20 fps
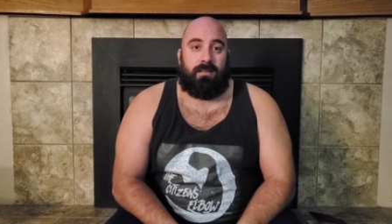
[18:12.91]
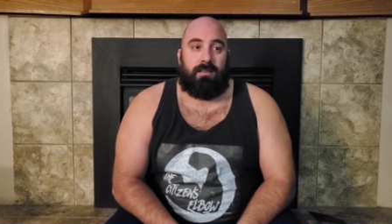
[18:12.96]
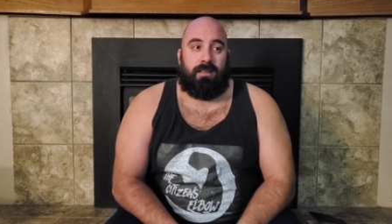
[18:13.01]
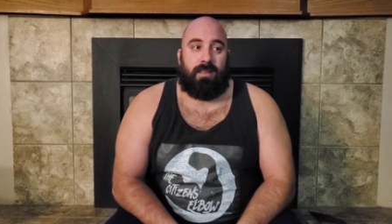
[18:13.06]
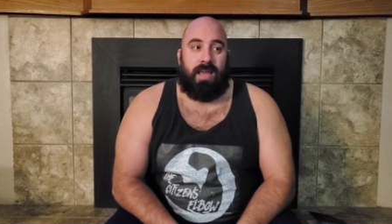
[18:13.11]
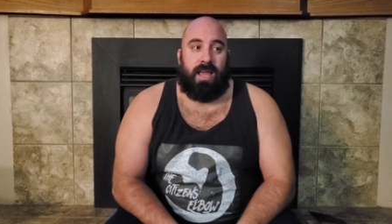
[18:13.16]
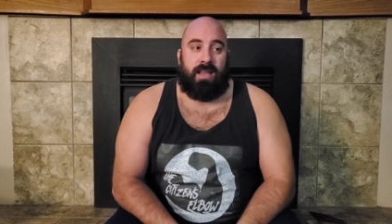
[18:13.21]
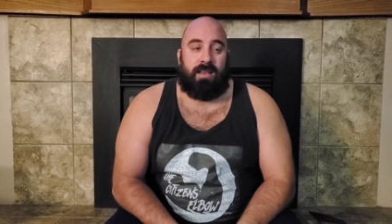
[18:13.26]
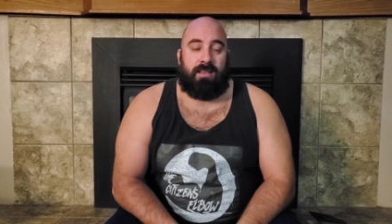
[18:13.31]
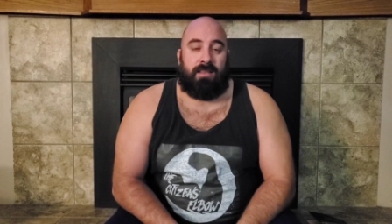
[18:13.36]

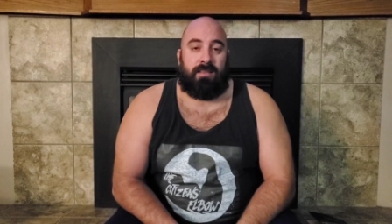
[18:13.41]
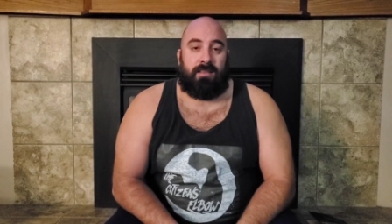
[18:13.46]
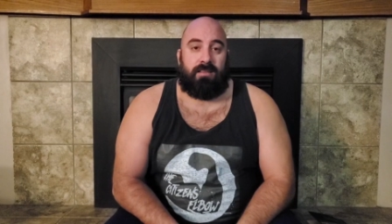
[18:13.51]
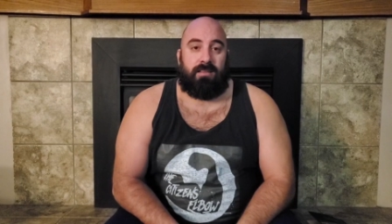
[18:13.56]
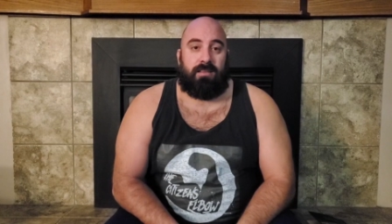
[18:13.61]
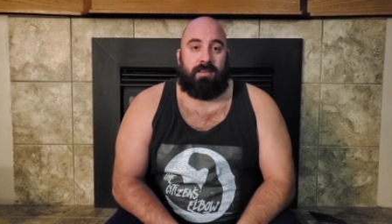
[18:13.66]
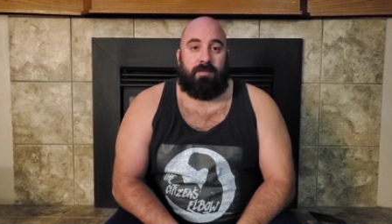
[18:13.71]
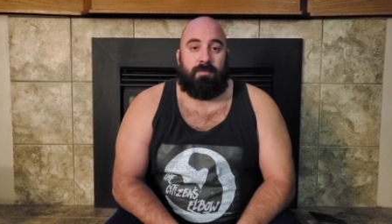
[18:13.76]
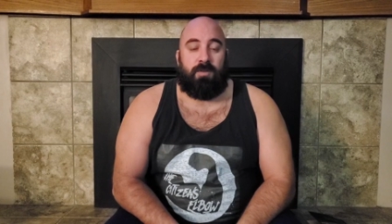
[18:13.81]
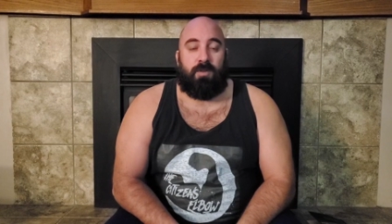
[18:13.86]
that
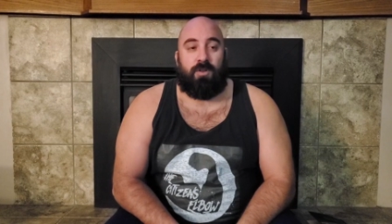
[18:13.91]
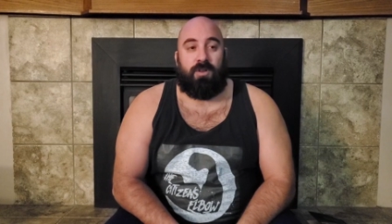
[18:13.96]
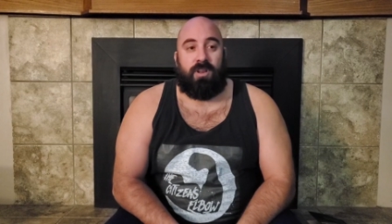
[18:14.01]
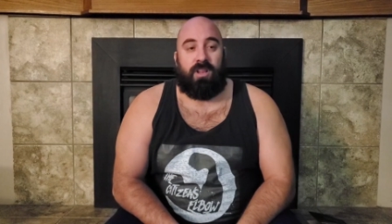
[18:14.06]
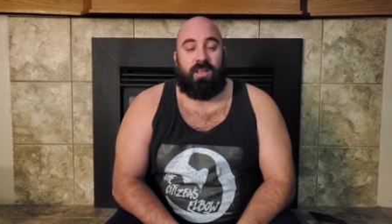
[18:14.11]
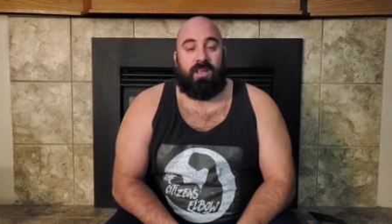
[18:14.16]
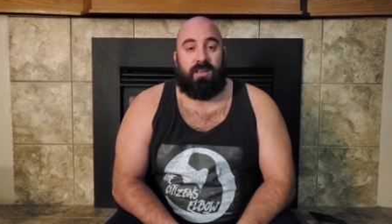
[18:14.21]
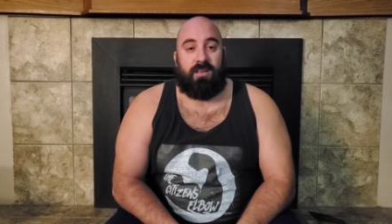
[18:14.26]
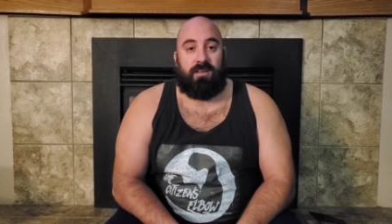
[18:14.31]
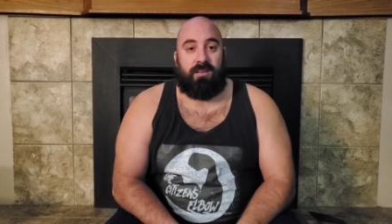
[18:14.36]

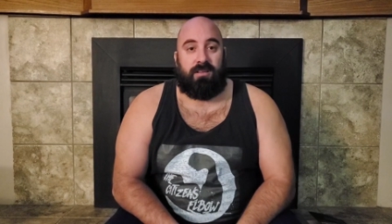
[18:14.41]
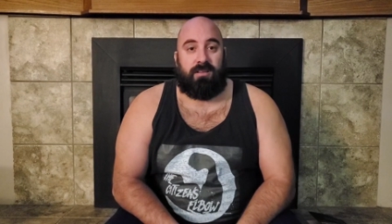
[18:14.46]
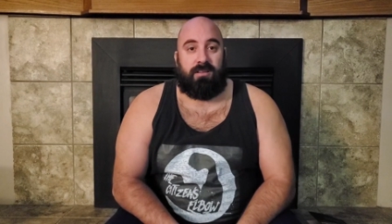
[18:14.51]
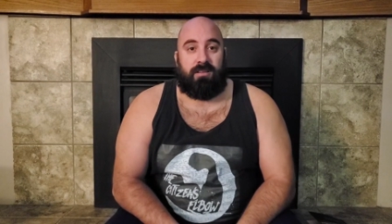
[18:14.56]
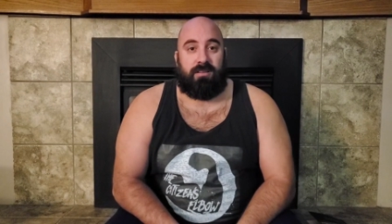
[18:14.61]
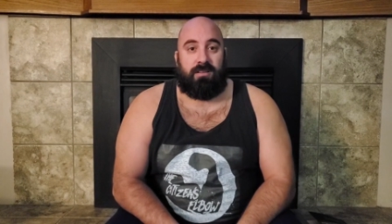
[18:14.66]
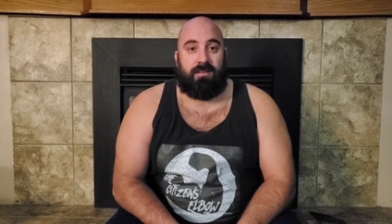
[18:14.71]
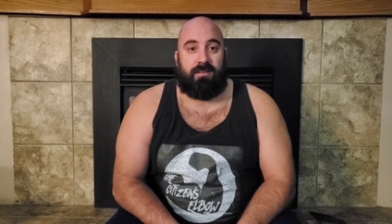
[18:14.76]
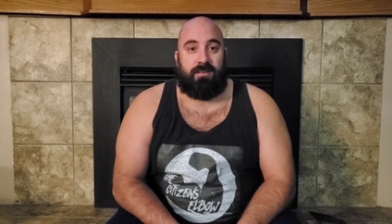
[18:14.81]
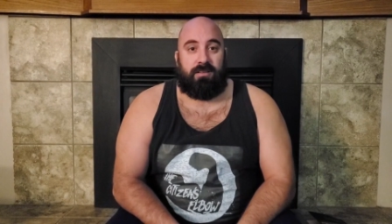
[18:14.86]
community,
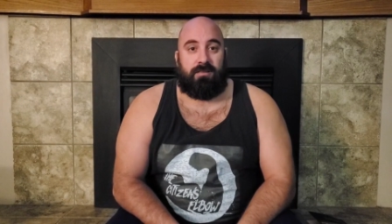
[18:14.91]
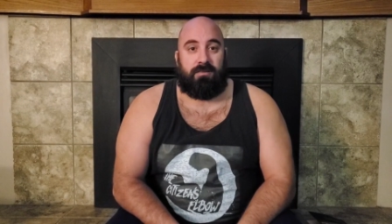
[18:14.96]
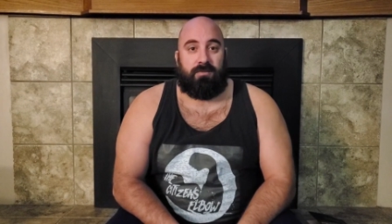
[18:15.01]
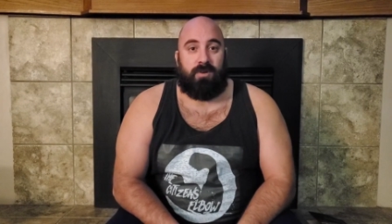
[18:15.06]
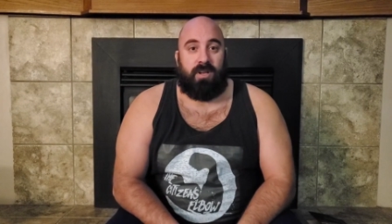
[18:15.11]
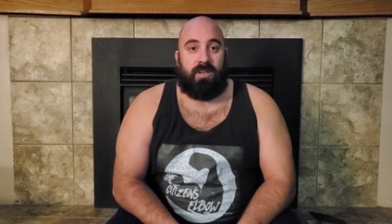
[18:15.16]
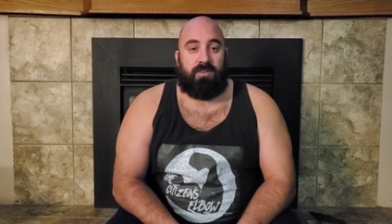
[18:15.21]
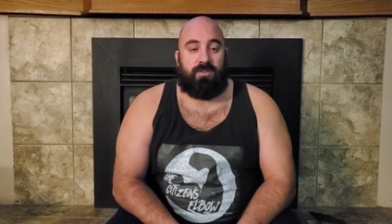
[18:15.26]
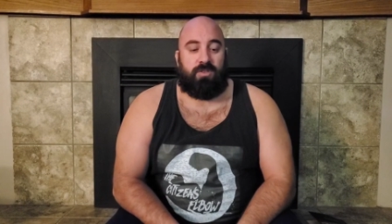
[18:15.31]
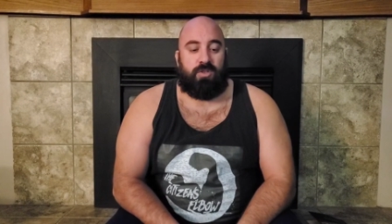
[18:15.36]

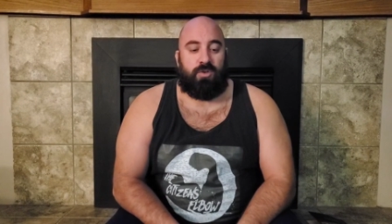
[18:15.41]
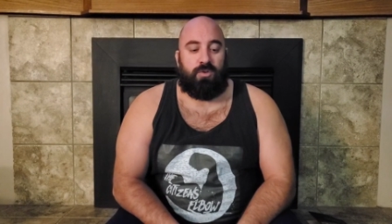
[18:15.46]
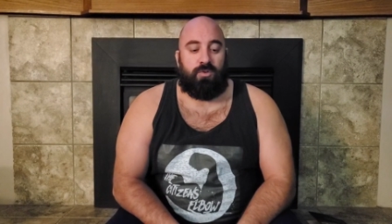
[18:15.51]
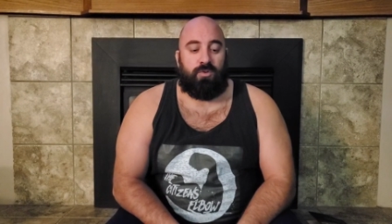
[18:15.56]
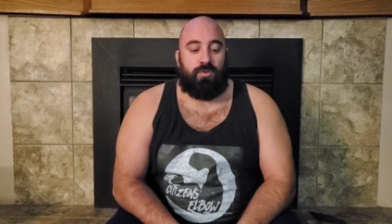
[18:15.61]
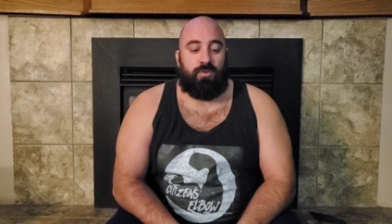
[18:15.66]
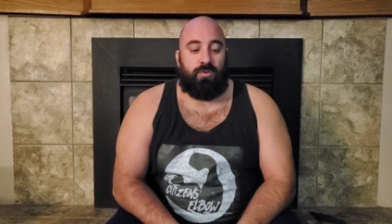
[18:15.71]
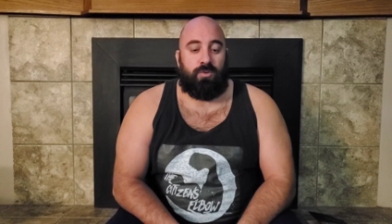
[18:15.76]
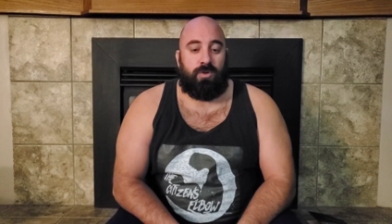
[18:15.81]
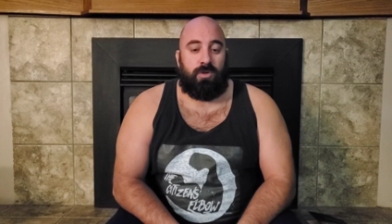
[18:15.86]
right?
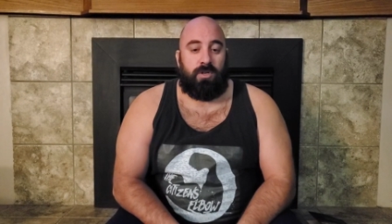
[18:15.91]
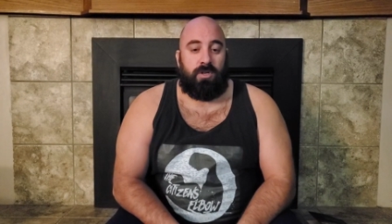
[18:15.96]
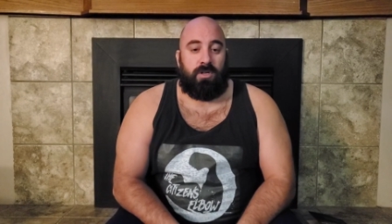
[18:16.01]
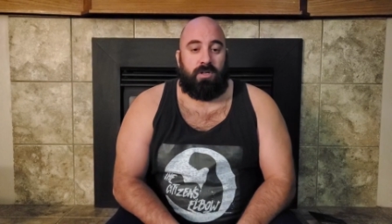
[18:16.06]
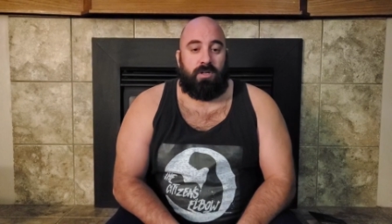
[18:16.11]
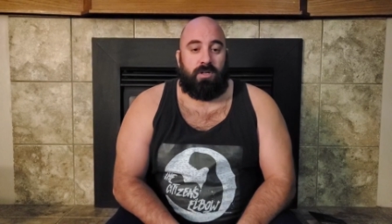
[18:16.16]
To